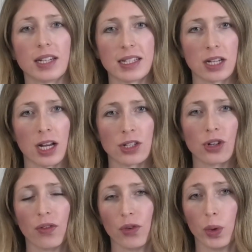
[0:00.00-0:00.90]

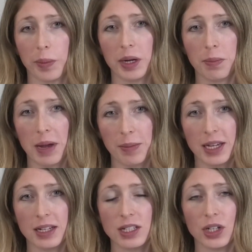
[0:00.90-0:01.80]
Testosterone for women may
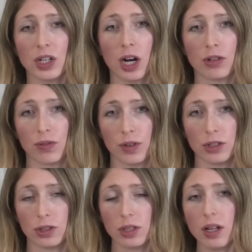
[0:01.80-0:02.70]
be considered
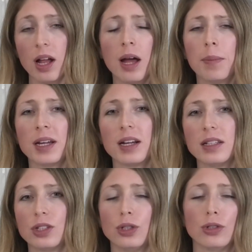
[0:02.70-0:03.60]
controversial
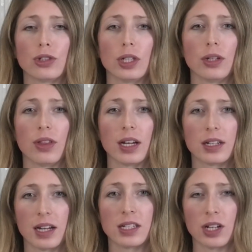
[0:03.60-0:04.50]
because usually you think
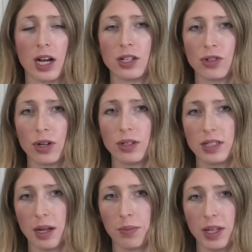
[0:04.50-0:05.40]
of testosterone
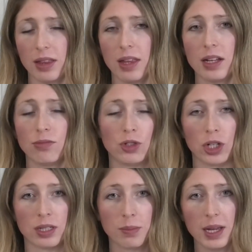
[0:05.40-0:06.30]
as something that
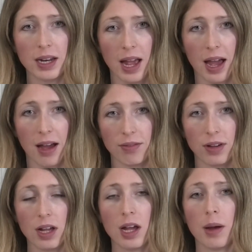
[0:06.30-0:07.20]
just men
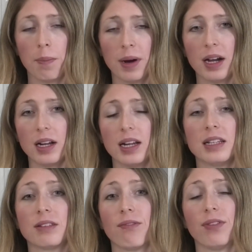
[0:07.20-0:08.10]
have, but
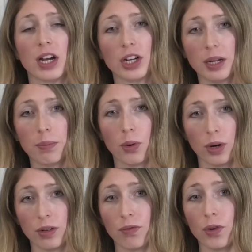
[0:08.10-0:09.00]
it is very
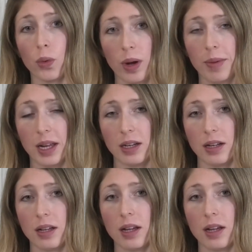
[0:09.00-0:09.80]
important for women.